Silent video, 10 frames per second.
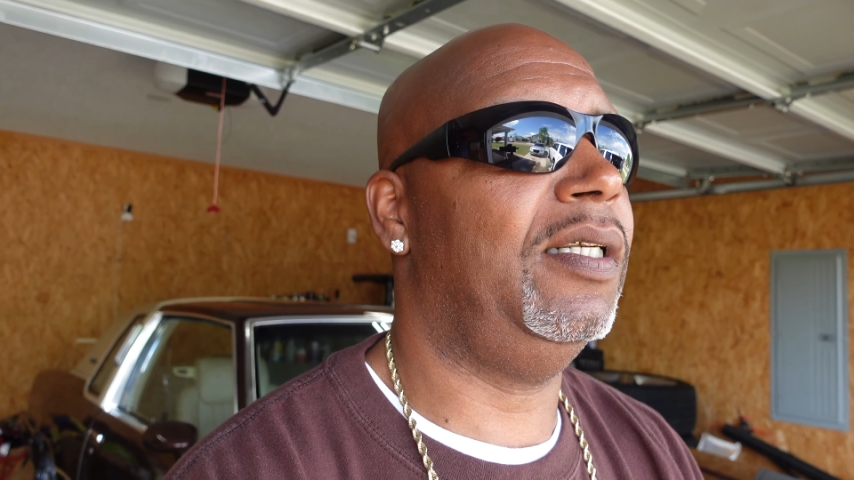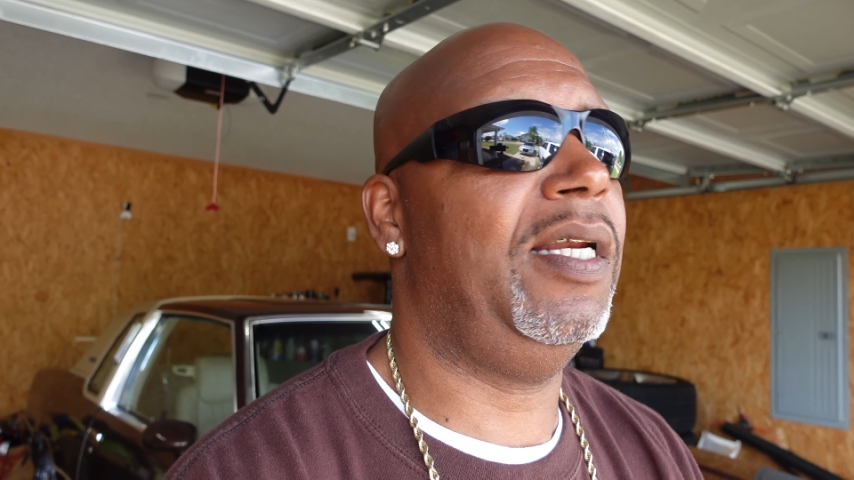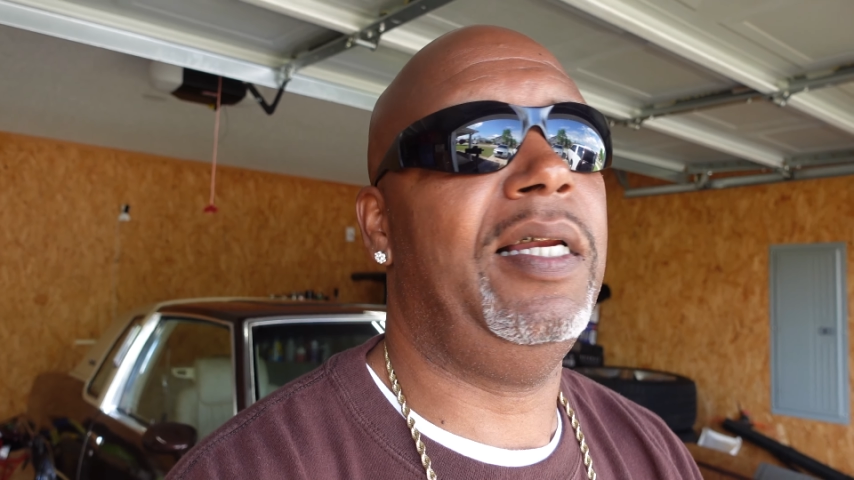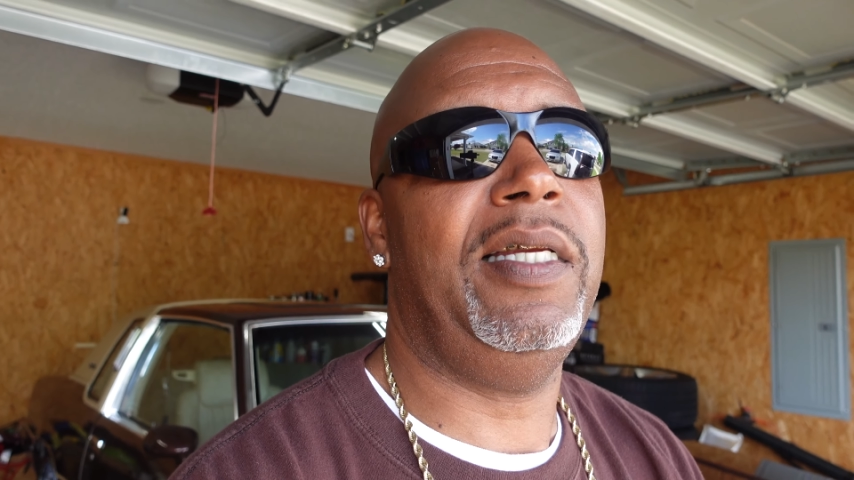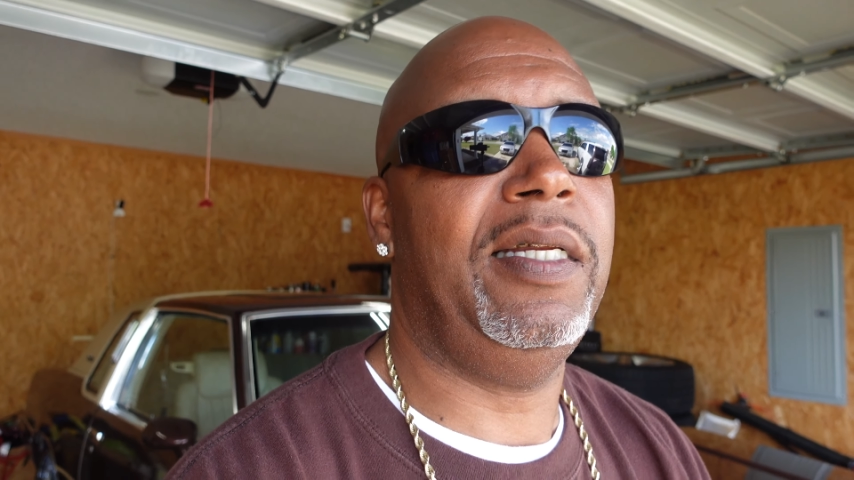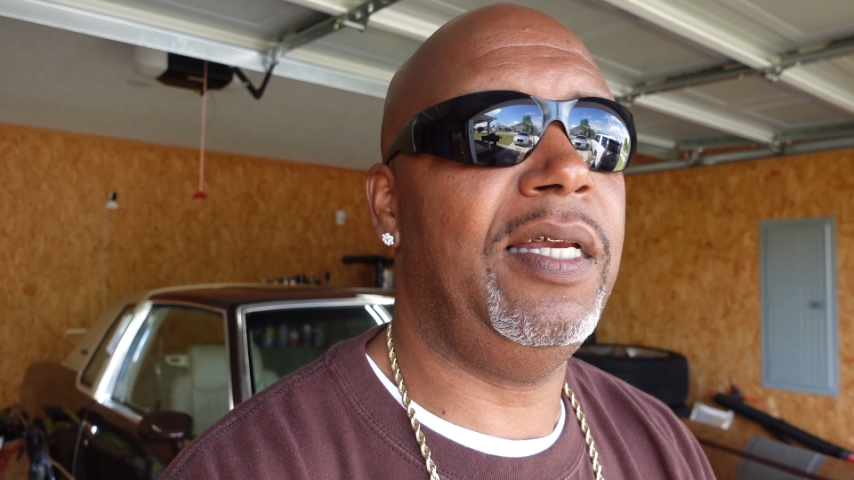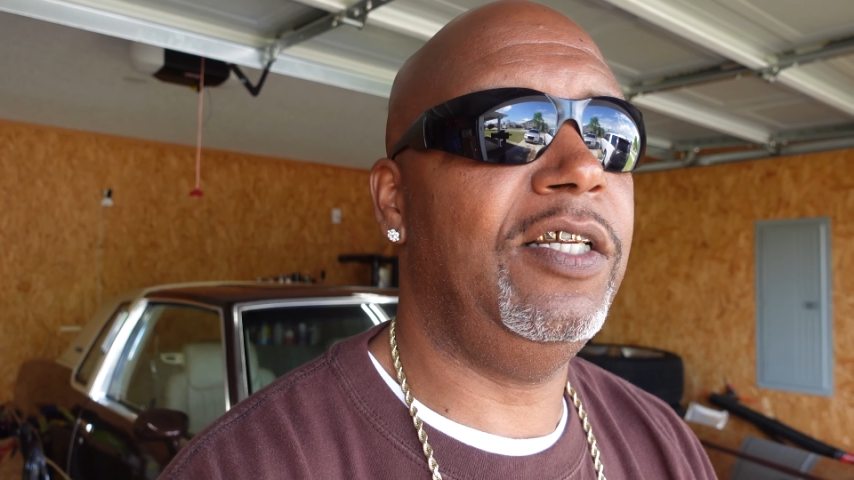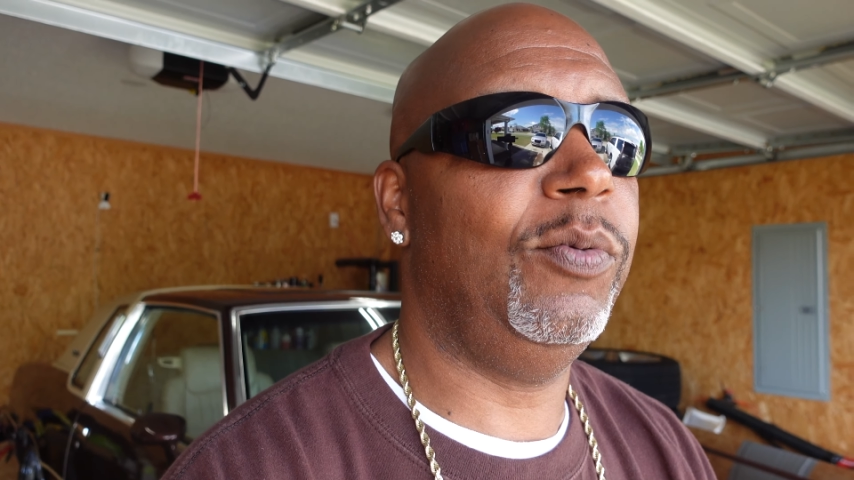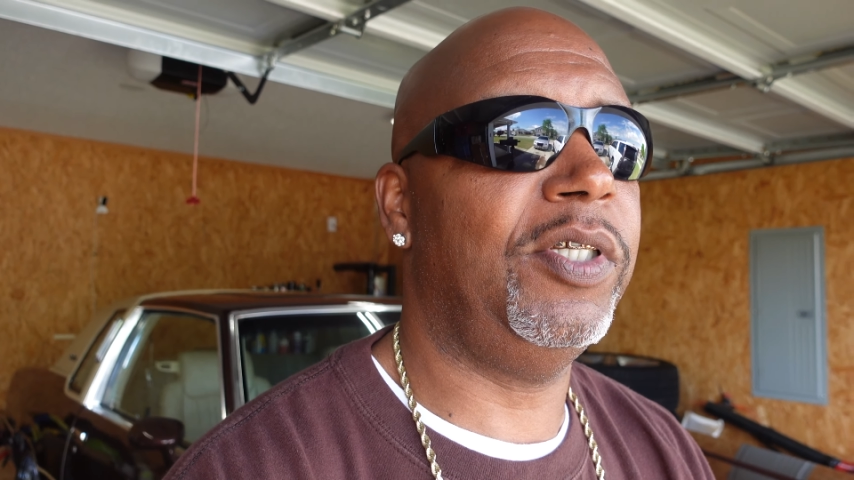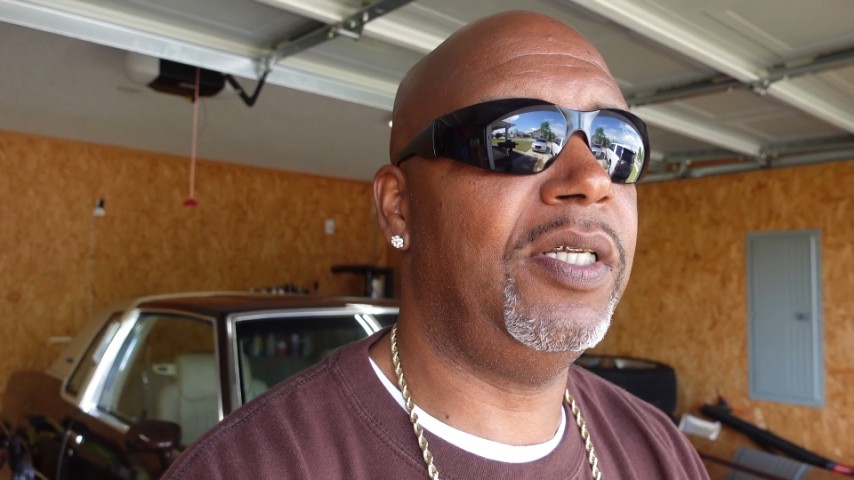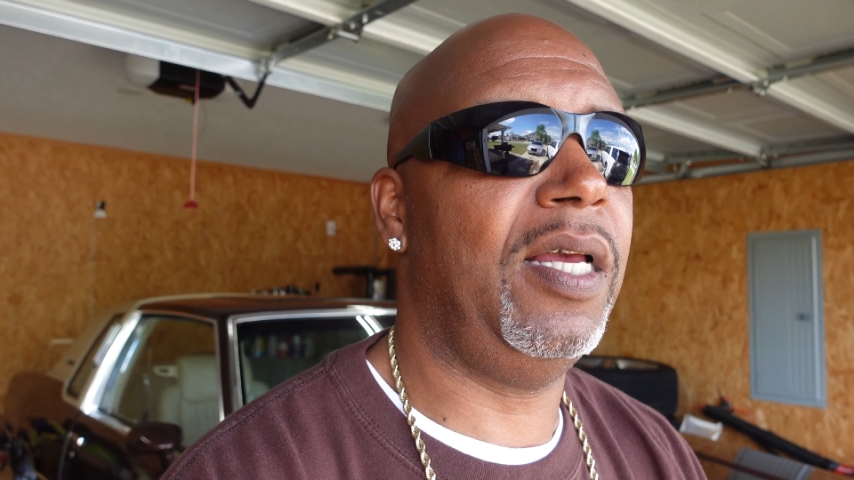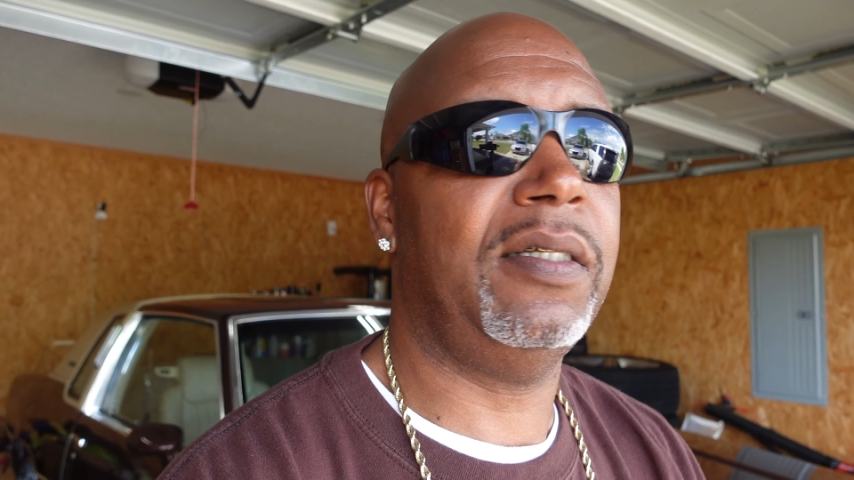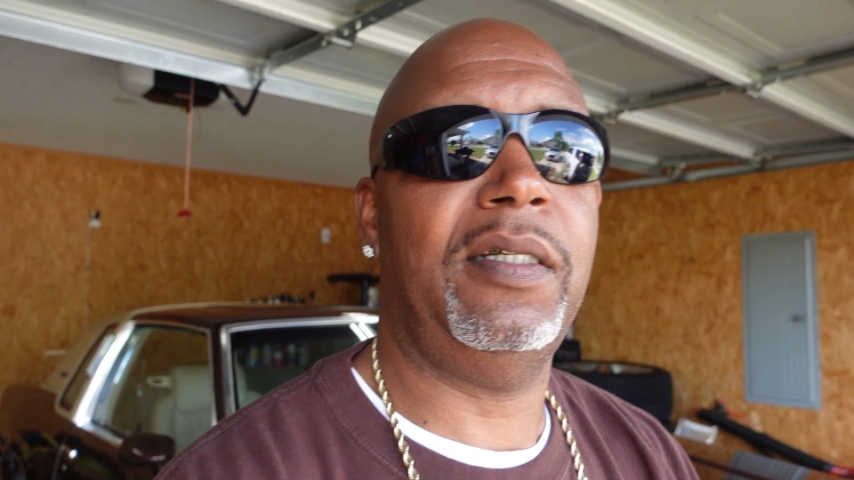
can I leave the keys with you now?